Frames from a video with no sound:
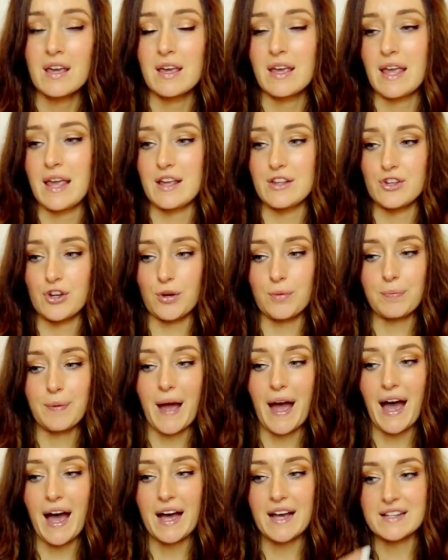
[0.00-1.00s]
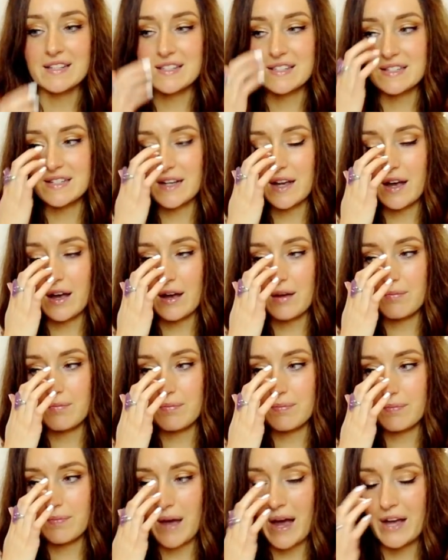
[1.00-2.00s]
in your past.
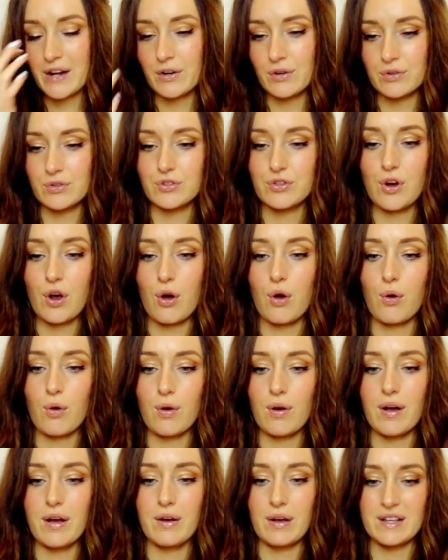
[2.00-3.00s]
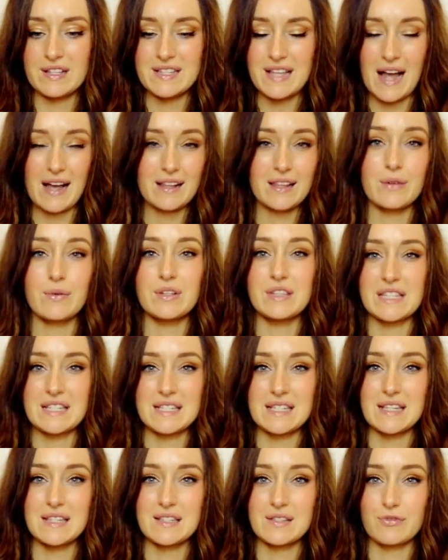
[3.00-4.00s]
I don't know exactly what this
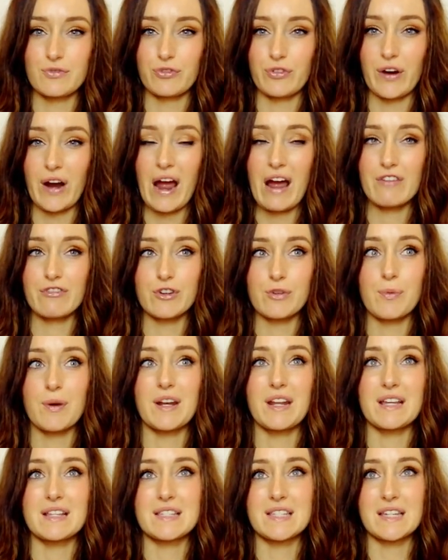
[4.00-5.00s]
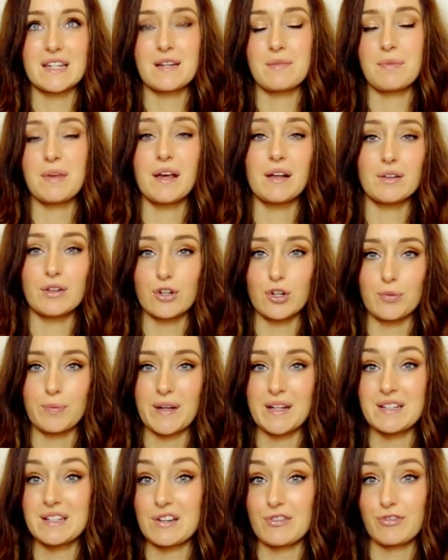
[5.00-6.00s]
is, and for everybody it's going to be a little
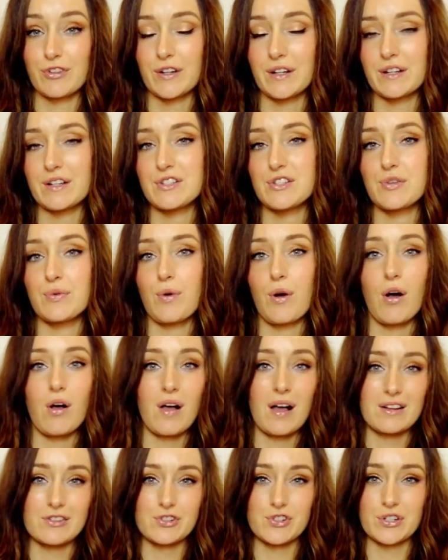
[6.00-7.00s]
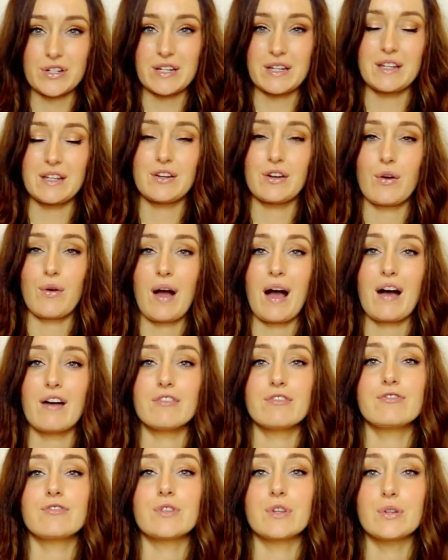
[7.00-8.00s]
bit different because you all actually,
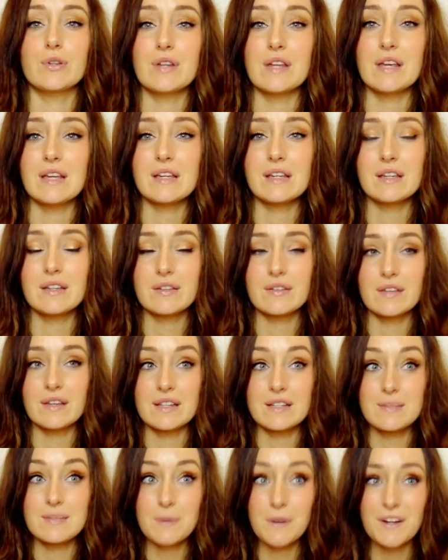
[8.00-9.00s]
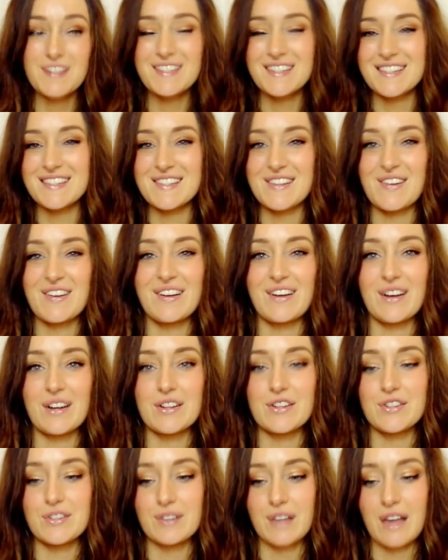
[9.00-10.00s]
have unique experiences going on in
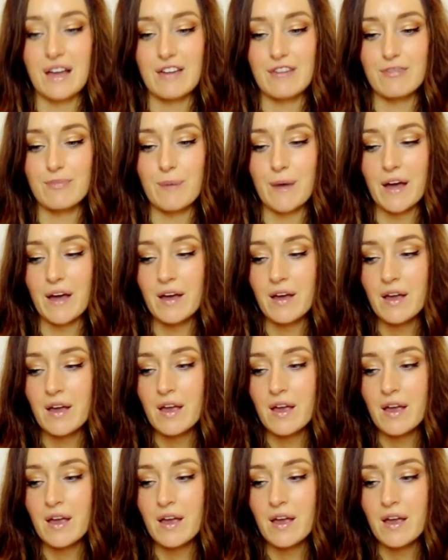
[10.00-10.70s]
your life, but